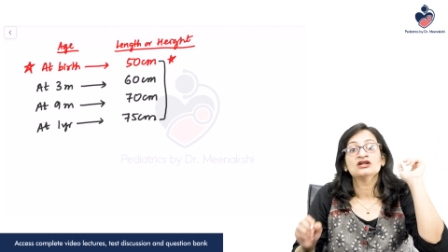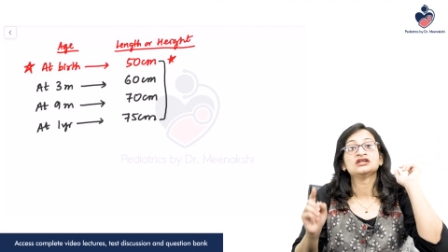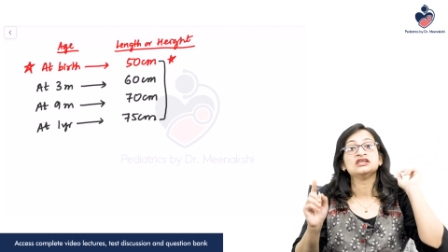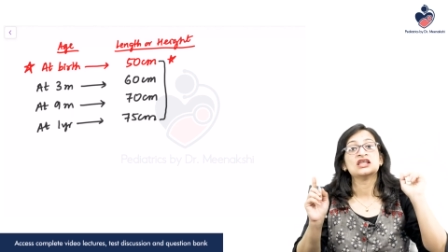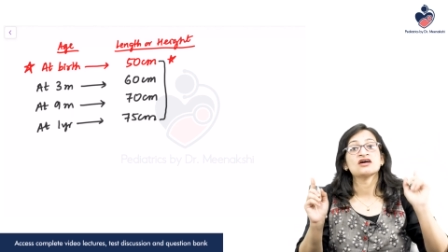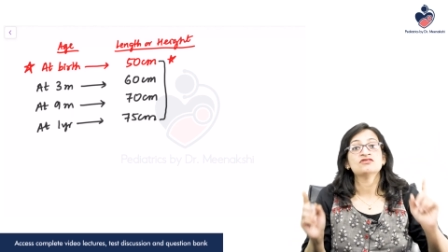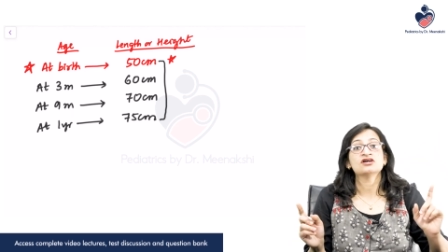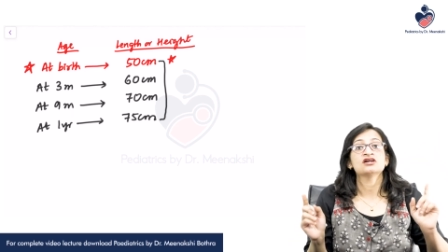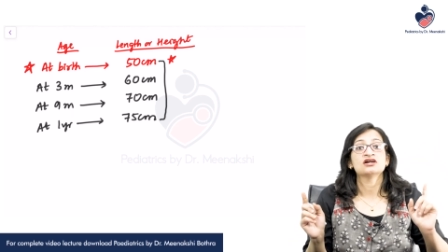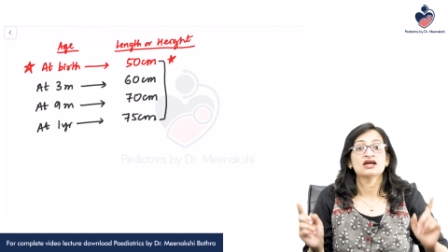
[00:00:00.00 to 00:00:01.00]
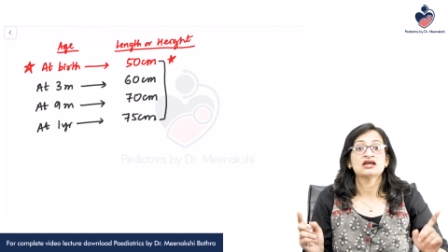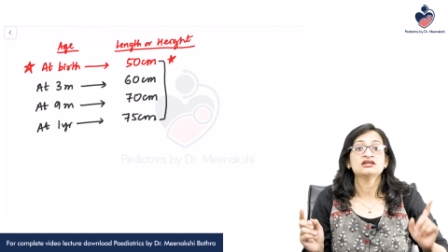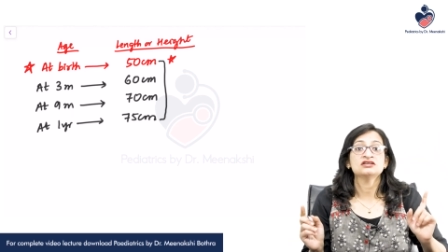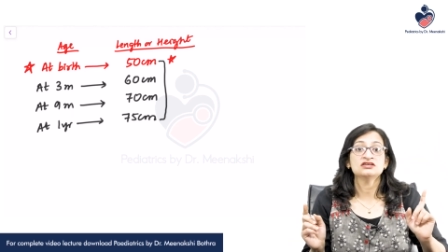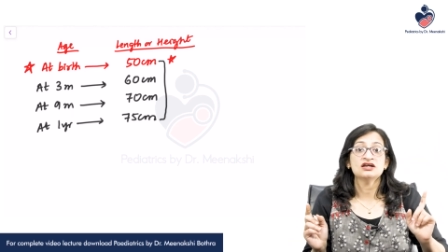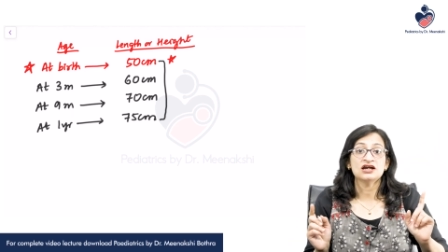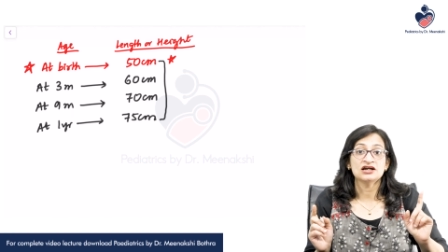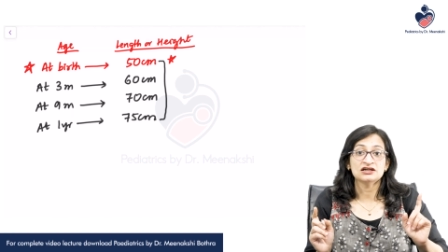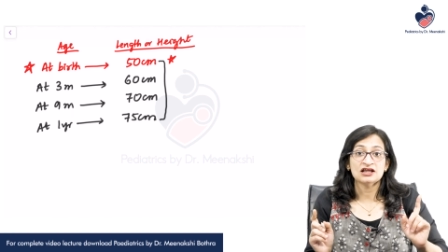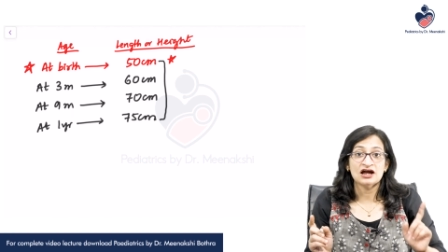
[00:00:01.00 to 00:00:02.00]
never again in the
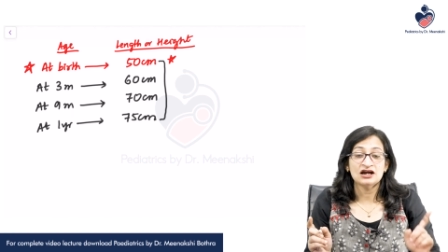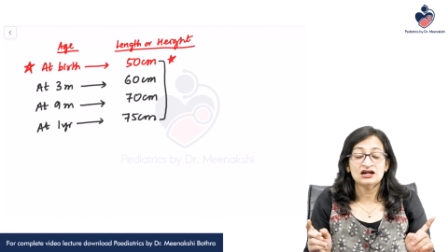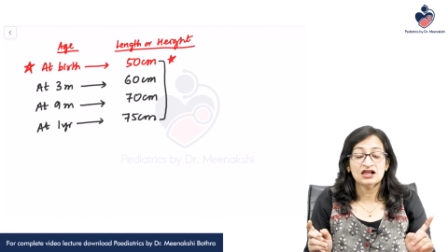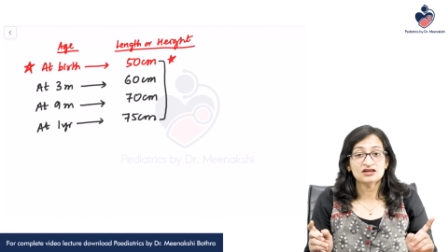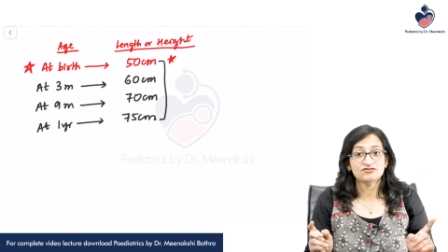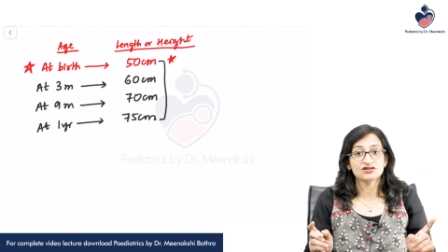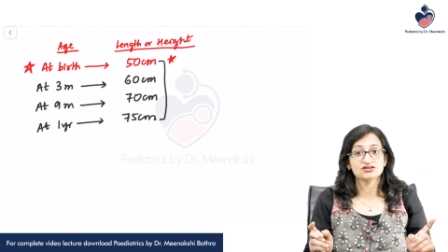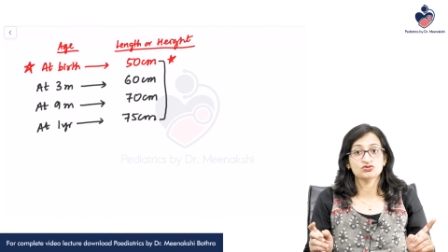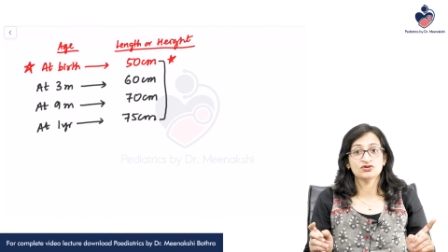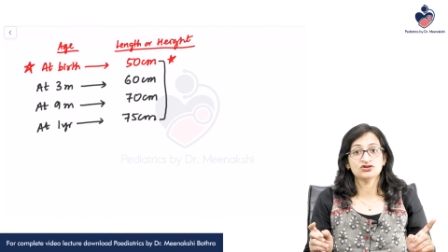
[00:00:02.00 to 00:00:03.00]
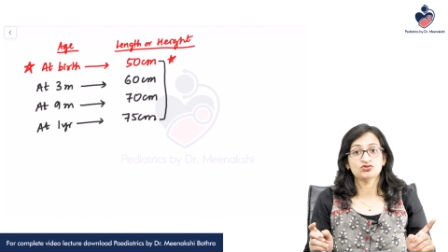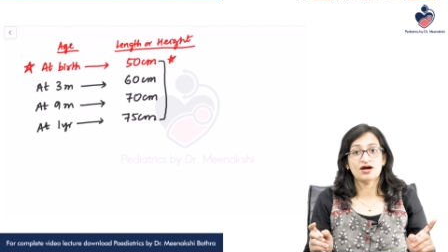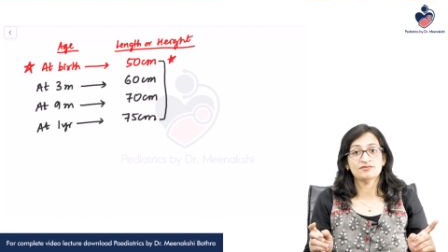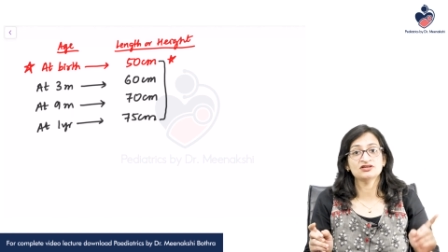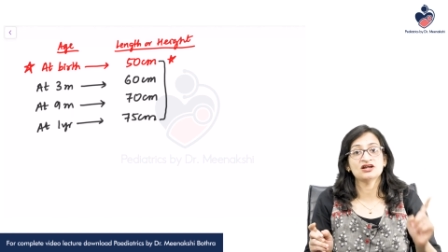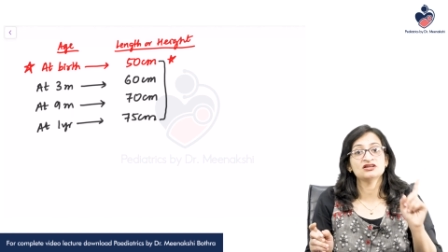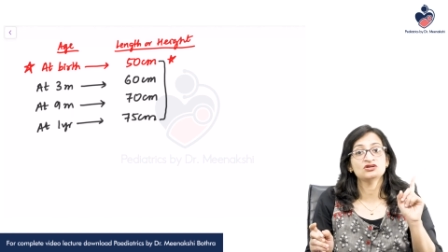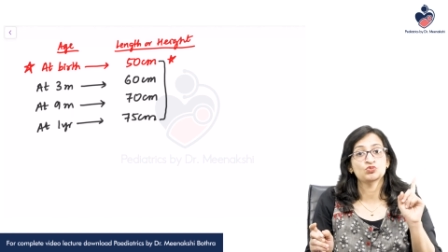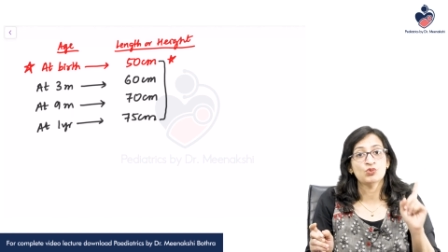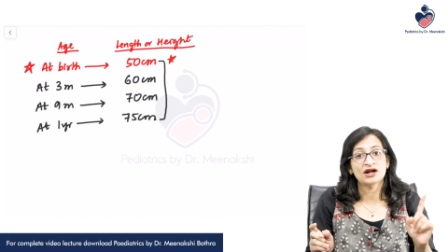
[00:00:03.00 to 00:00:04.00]
entire life it is going to happen that
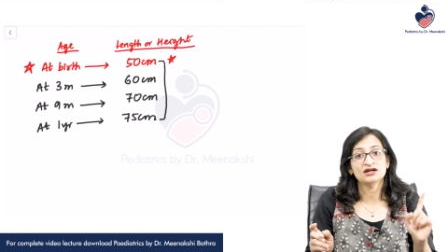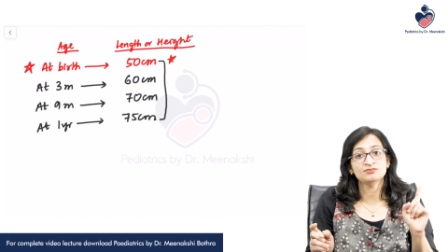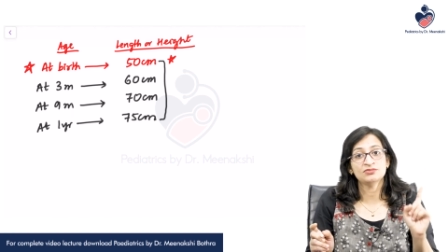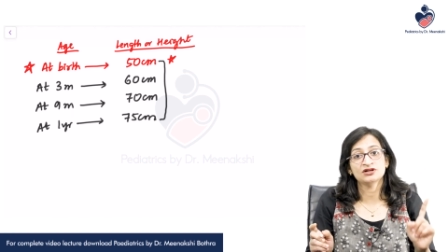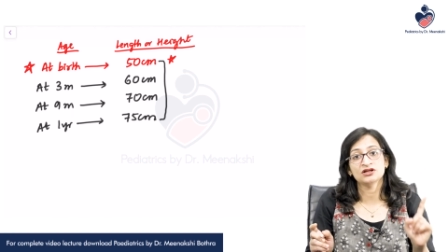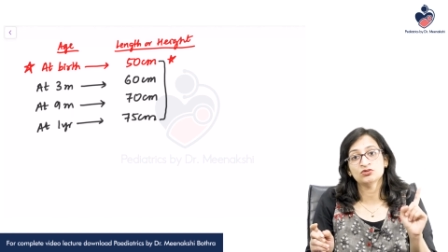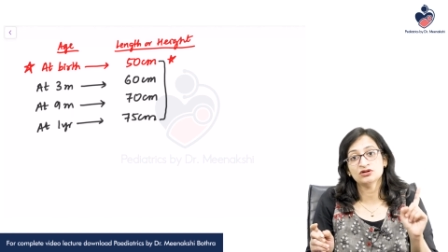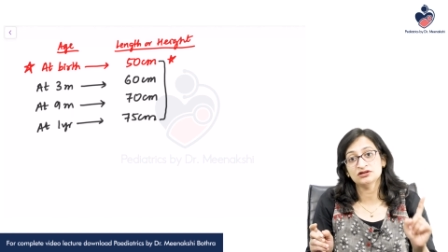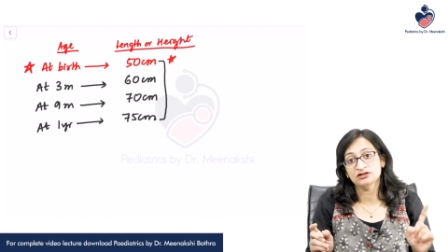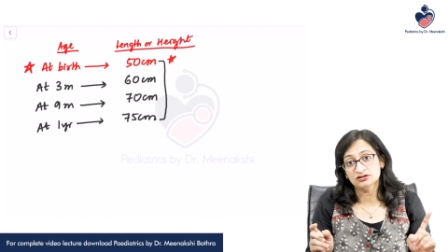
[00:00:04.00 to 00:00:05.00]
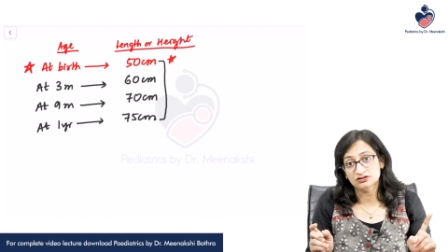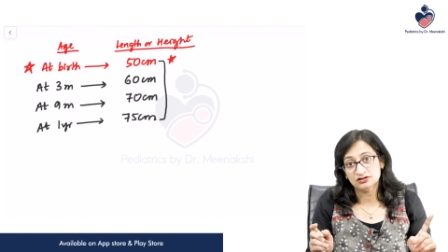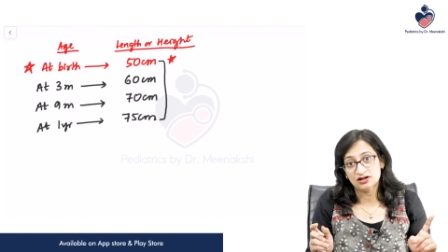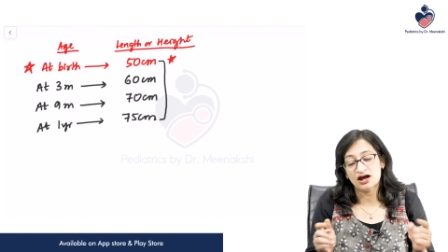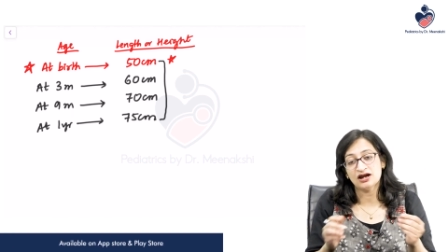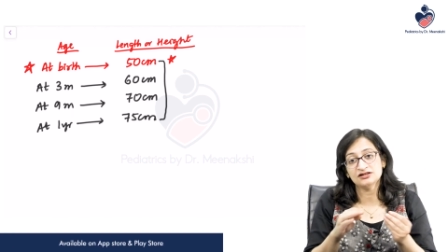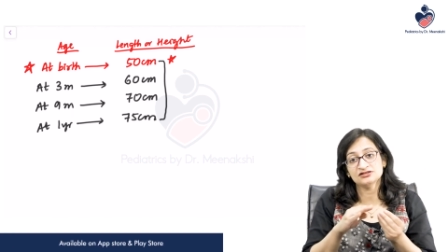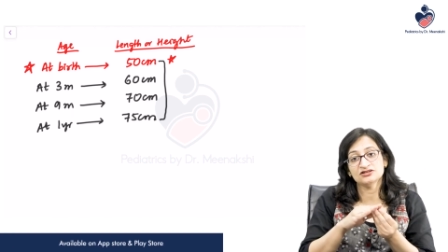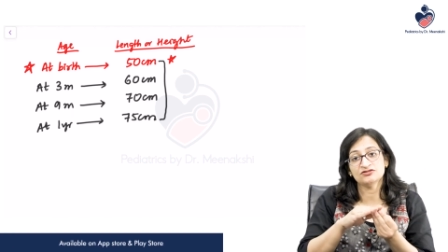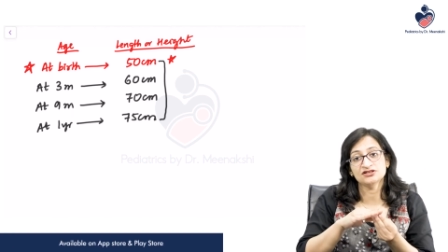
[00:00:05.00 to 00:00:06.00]
in one particular year the height
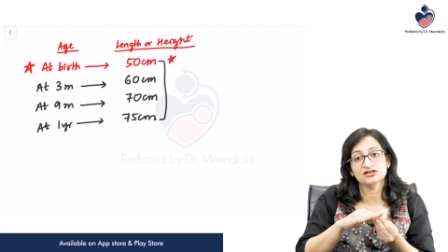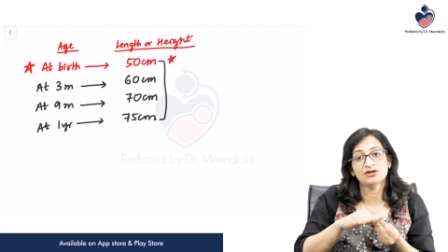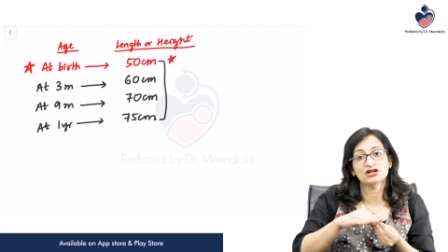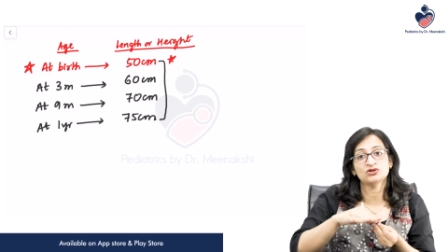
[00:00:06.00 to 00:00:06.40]
is increasing by